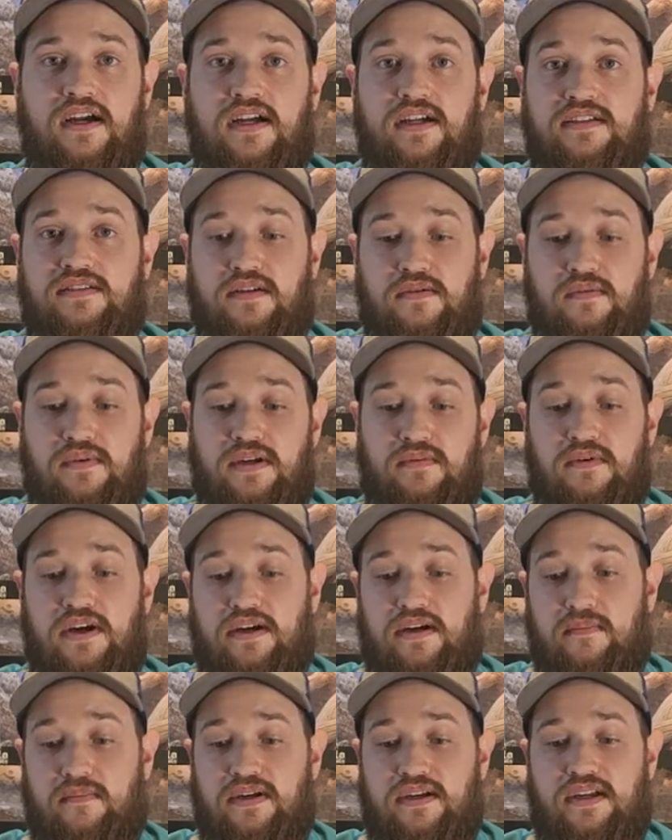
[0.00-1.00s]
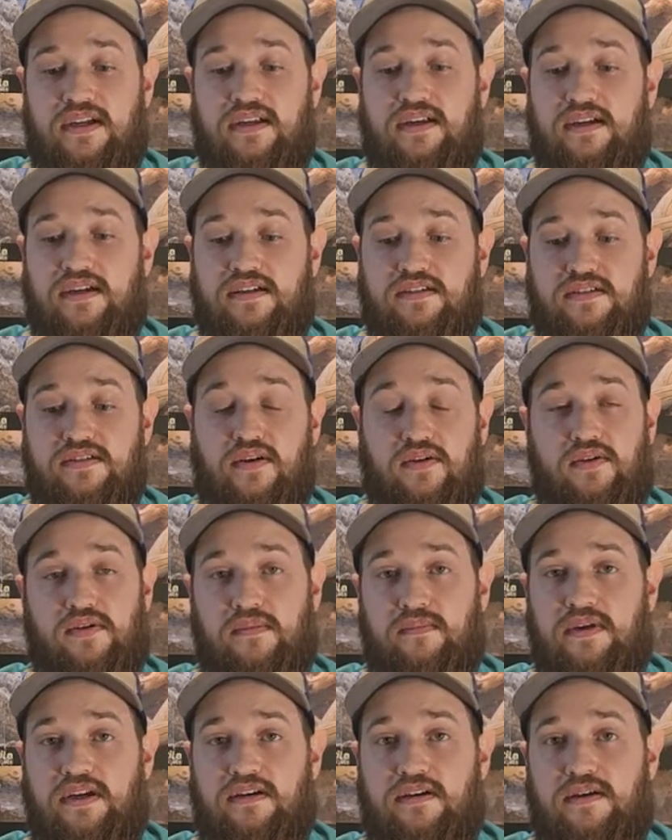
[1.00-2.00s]
So we recommend getting a solar
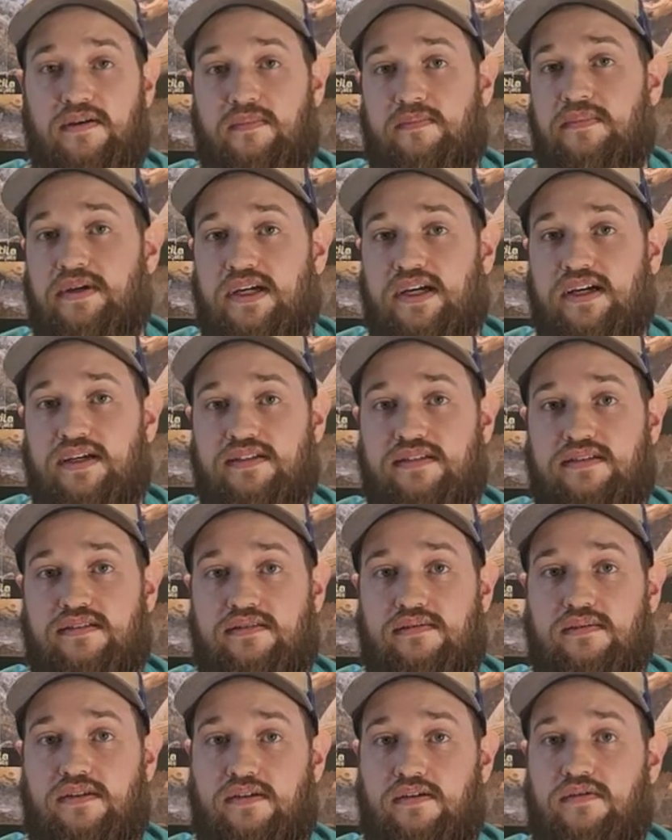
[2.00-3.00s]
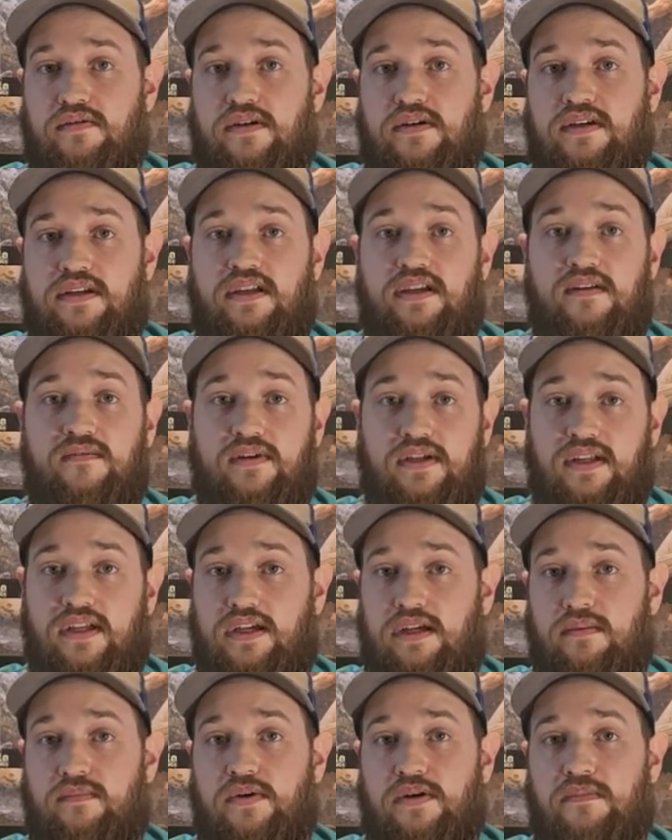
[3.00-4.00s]
meter because you could even
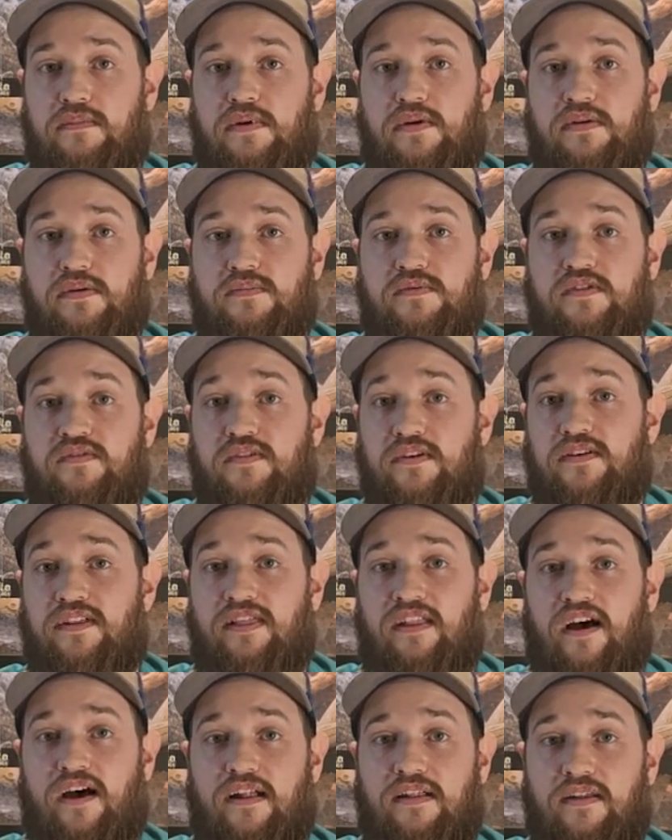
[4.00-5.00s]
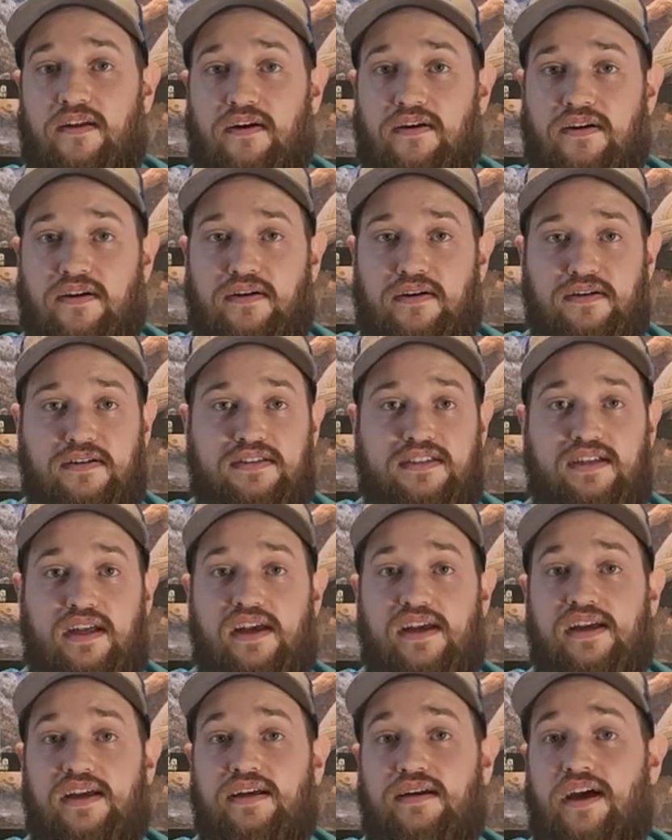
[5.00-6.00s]
keep your bulbs for a lot longer,
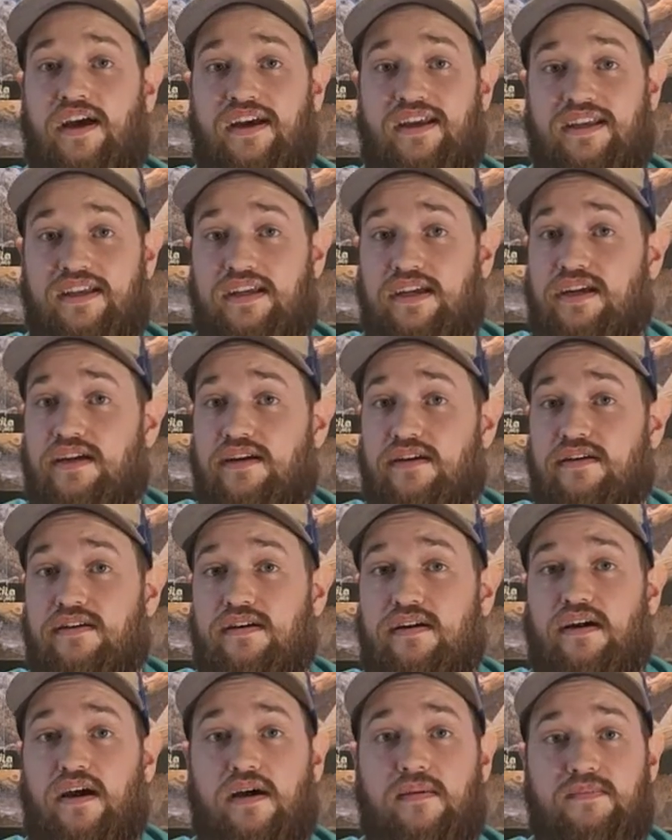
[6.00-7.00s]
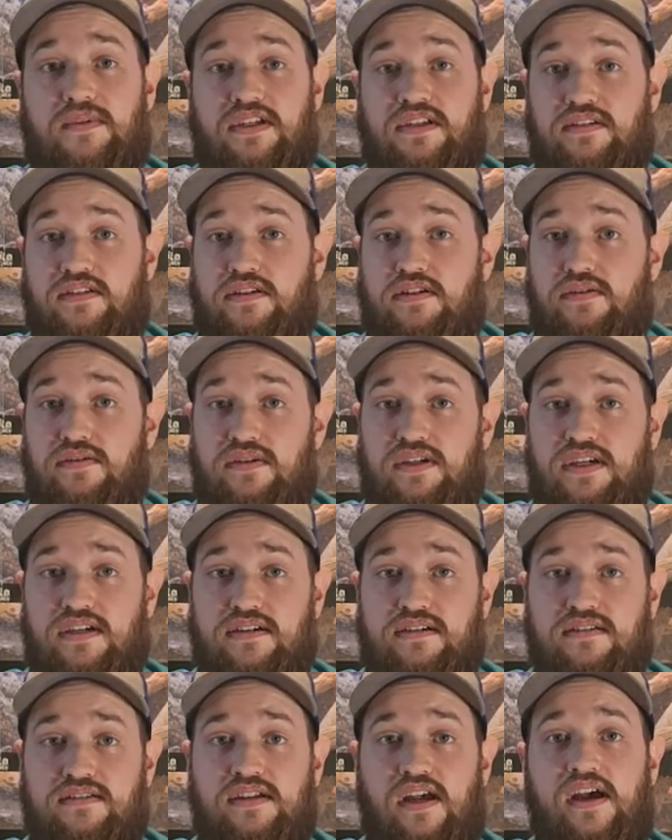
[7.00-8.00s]
say a year up to 2
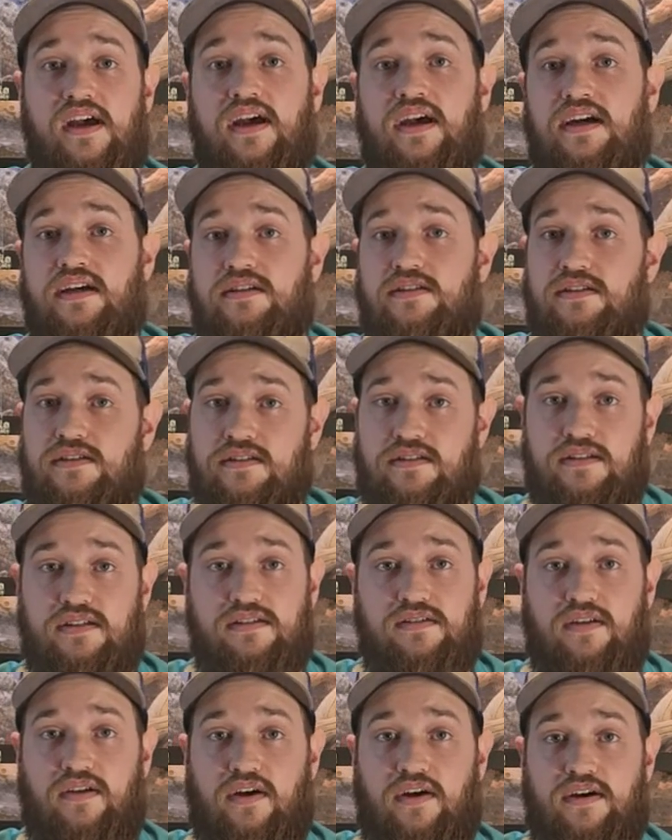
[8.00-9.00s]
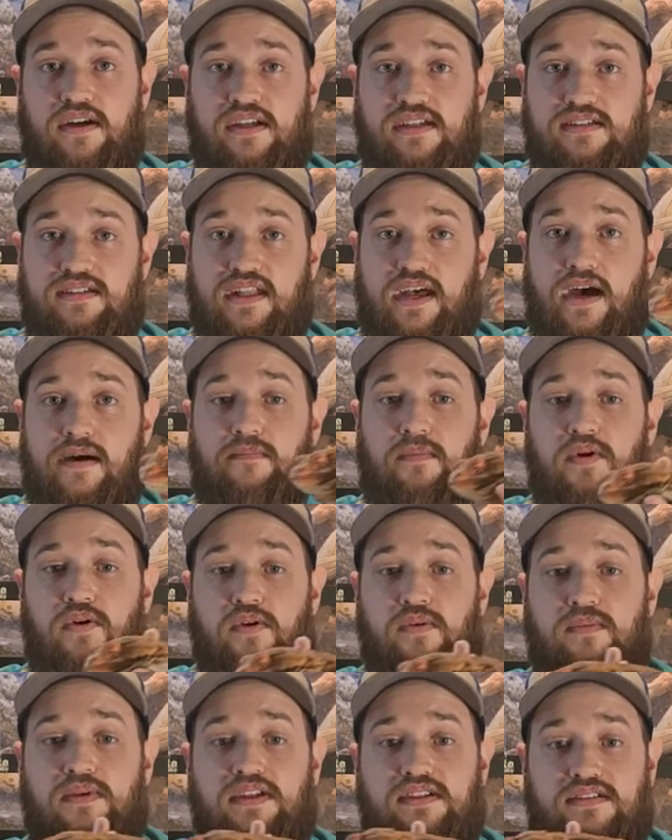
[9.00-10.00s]
years, just as long as that
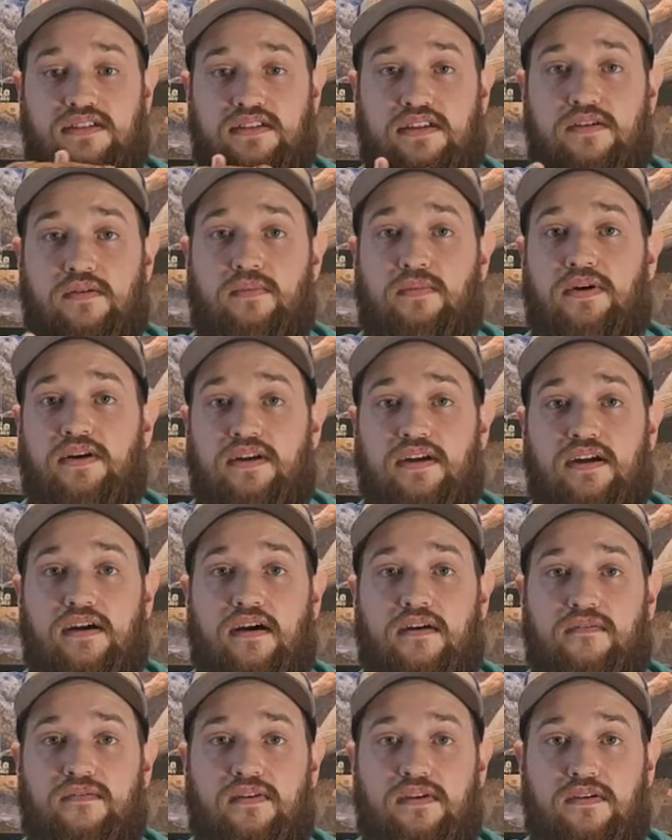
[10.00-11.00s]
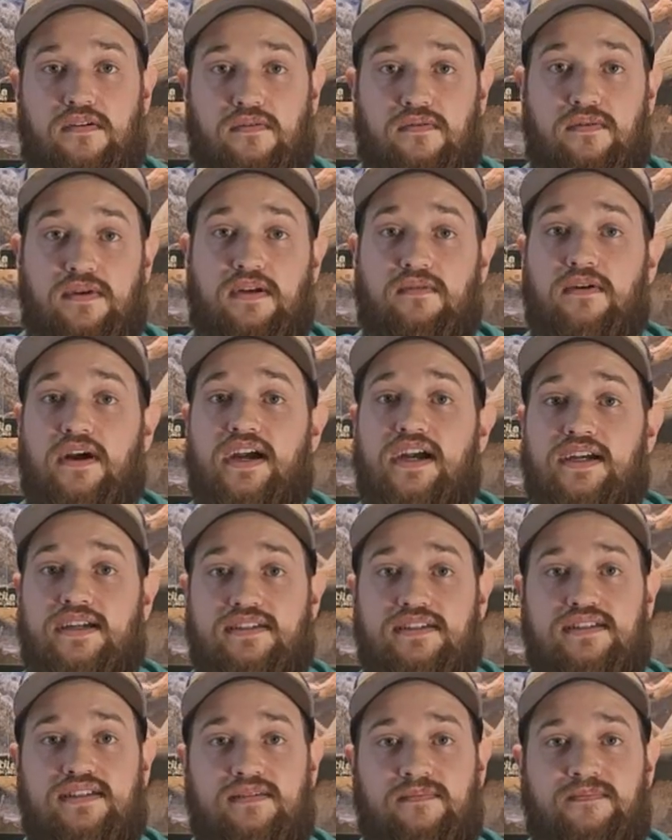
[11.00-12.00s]
bulb is still putting off UV
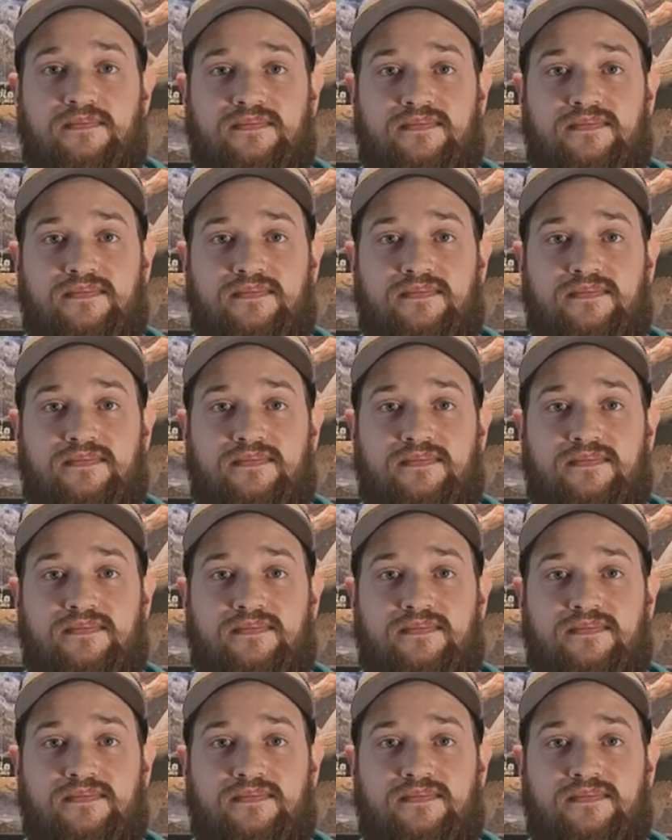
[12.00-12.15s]
rays.